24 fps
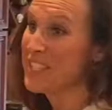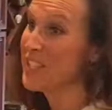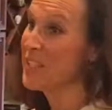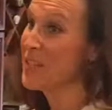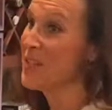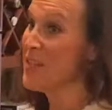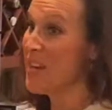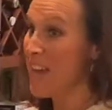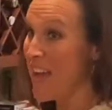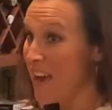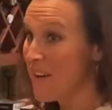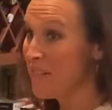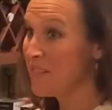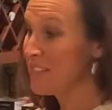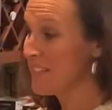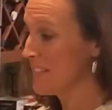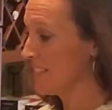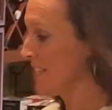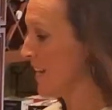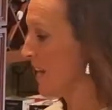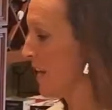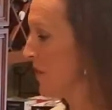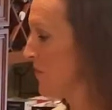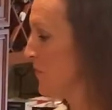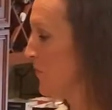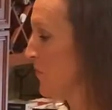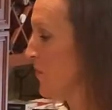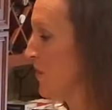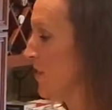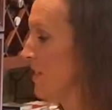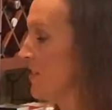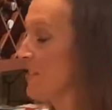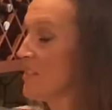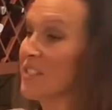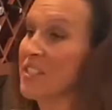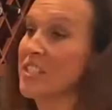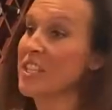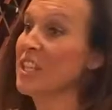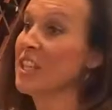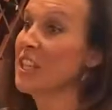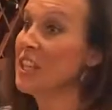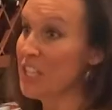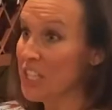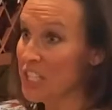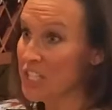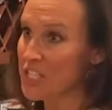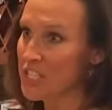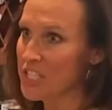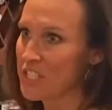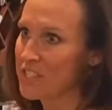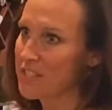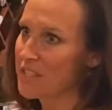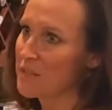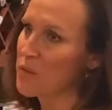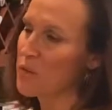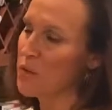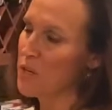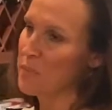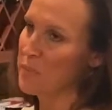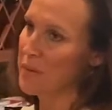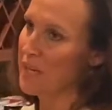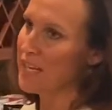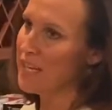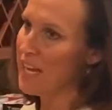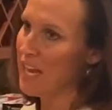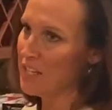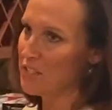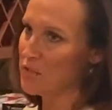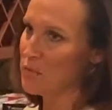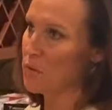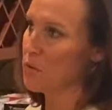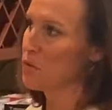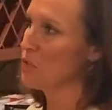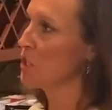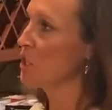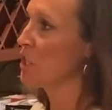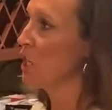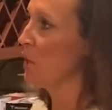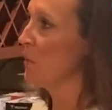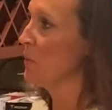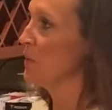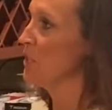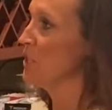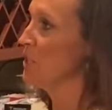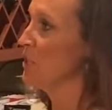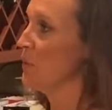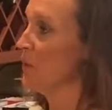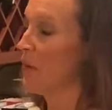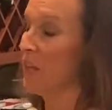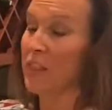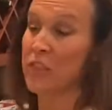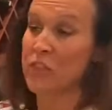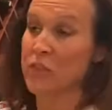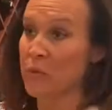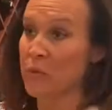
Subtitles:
So now it's time for this delicious green bean casserole to go into a